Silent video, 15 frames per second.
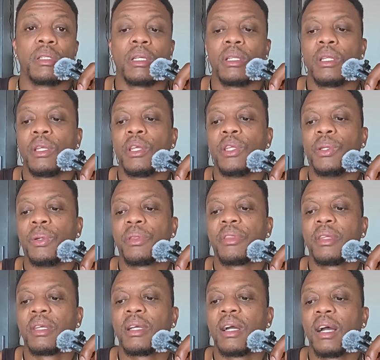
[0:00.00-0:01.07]
said, you
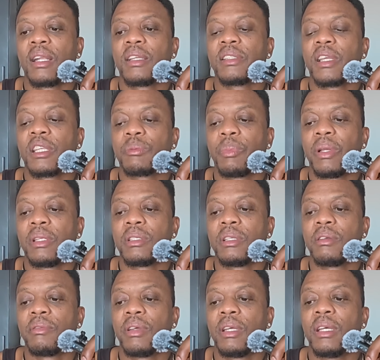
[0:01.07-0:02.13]
think Ghana is
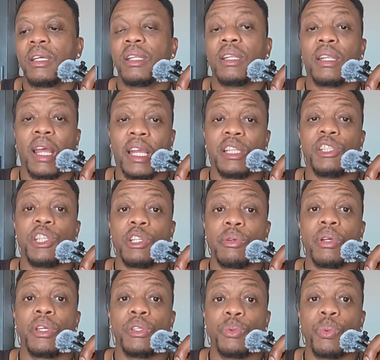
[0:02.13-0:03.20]
expensive?
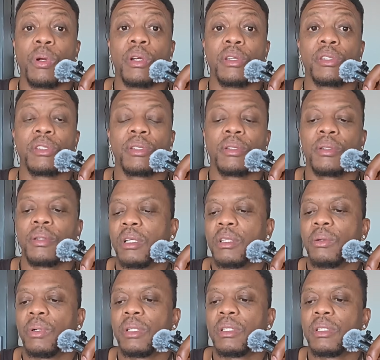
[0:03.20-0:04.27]
Nigeria is worse.
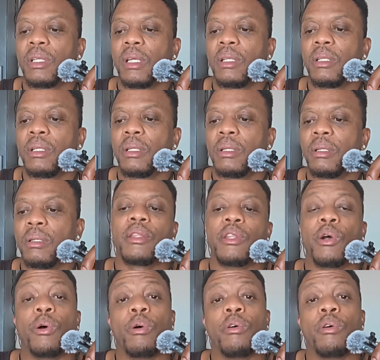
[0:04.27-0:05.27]
Another one said, the